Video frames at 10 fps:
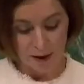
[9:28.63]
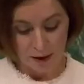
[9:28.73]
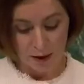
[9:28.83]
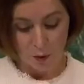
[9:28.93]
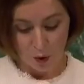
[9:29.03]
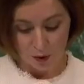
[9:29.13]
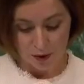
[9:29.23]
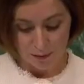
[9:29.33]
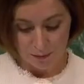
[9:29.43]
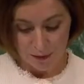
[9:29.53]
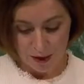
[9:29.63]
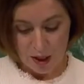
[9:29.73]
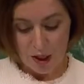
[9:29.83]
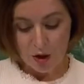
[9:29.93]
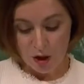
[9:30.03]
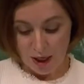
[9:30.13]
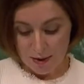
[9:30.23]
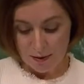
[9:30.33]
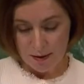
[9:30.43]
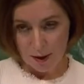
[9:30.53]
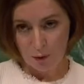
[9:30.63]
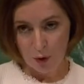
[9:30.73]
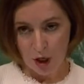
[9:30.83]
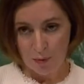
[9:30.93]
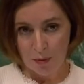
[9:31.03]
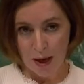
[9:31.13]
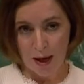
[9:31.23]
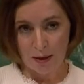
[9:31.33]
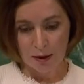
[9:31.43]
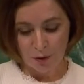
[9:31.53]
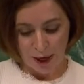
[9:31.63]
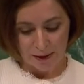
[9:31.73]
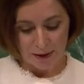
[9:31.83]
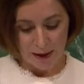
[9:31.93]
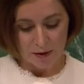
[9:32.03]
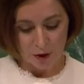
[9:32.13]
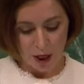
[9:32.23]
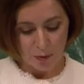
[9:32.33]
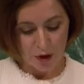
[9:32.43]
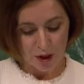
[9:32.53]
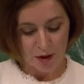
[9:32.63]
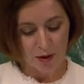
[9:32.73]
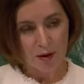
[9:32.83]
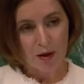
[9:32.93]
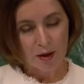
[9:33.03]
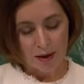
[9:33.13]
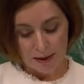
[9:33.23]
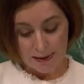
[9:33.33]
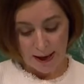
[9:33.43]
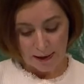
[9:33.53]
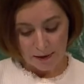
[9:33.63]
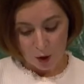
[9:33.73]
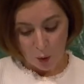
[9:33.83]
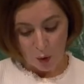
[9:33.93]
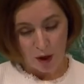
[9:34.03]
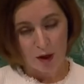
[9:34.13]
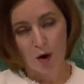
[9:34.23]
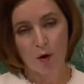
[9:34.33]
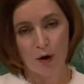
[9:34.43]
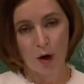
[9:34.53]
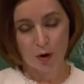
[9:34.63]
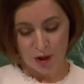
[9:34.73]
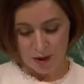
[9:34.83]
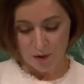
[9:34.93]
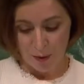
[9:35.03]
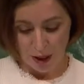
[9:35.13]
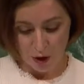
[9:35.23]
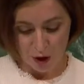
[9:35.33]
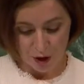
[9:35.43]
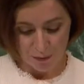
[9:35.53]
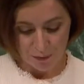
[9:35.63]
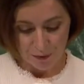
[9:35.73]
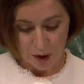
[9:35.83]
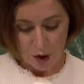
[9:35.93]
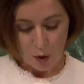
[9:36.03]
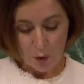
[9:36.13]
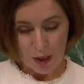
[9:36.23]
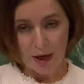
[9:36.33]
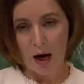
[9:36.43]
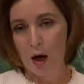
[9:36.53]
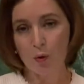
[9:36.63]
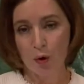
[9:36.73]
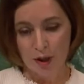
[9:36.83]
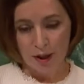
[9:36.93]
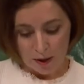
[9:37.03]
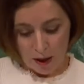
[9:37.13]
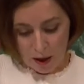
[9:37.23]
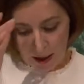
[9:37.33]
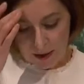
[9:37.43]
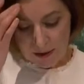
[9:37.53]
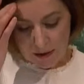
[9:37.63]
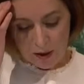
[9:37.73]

in the world. Justice reform and the fight against corruption is at the core of our transformation. We are working hard